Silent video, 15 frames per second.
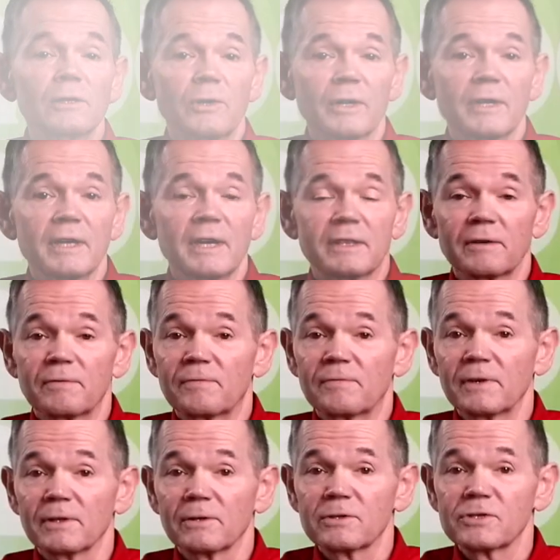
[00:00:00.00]
a look at the
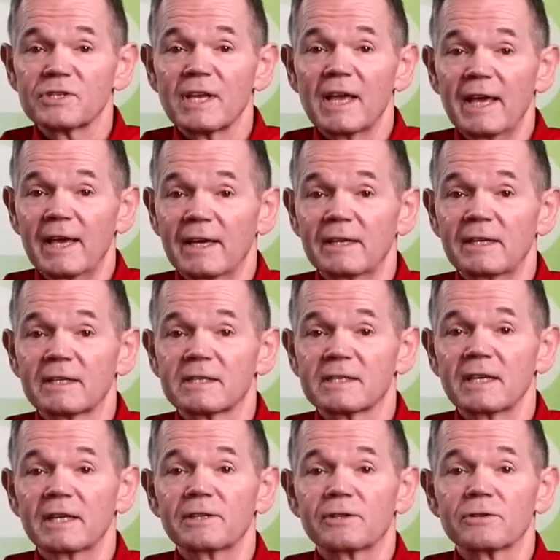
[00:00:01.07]
fillers and
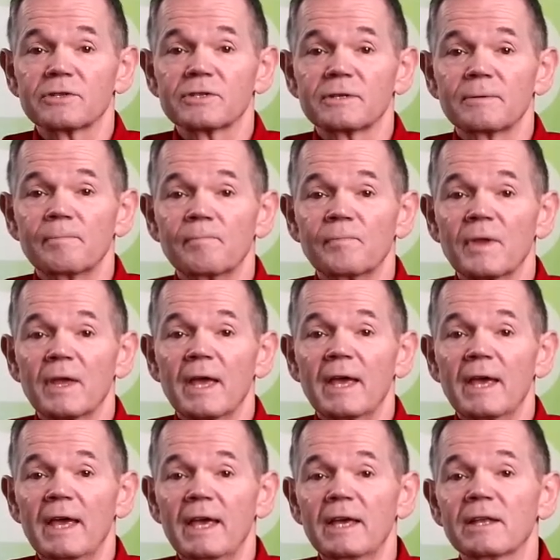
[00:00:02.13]
extenders
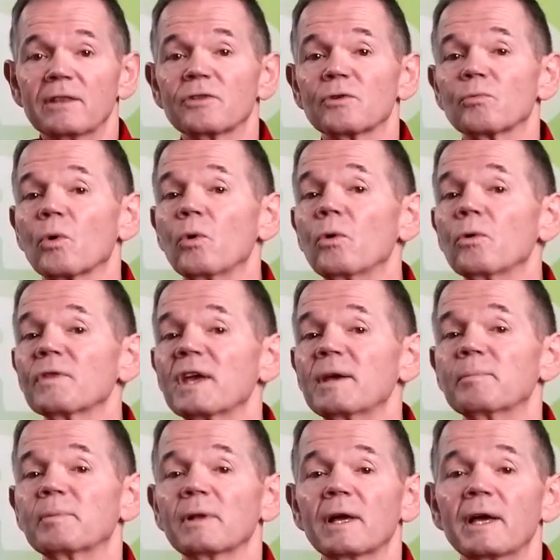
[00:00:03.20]
and the role
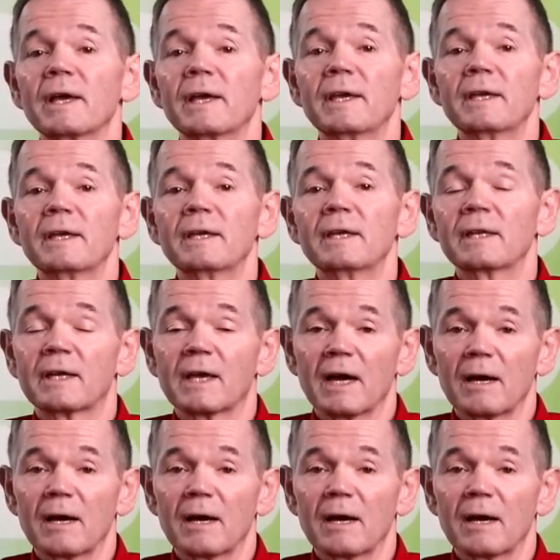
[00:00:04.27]
they play in